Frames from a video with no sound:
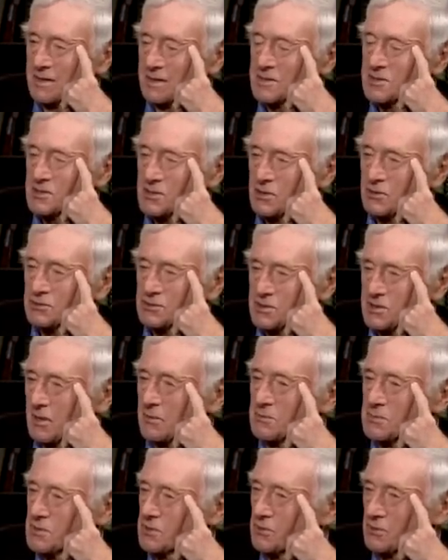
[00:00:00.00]
and so
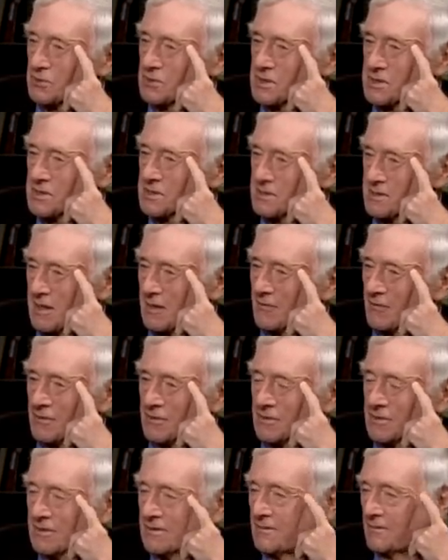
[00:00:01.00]
some stories
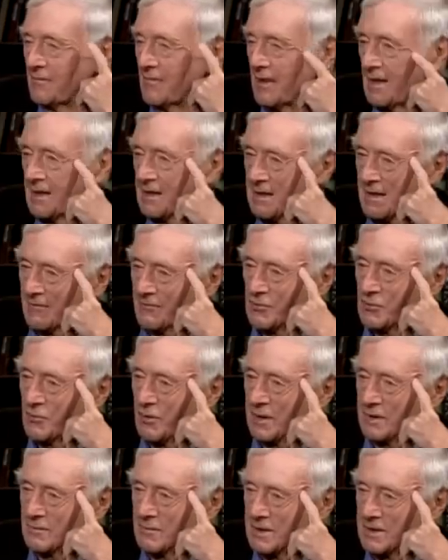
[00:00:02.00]
never
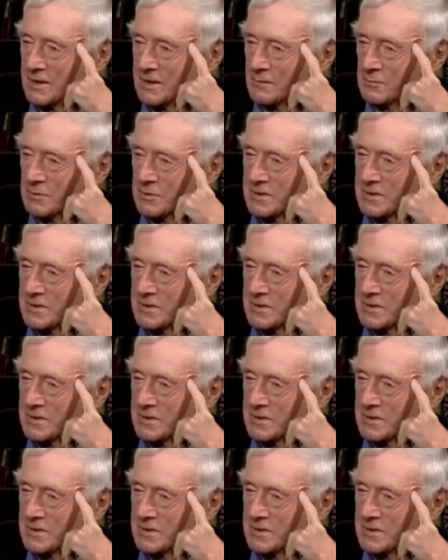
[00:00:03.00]
quite make it.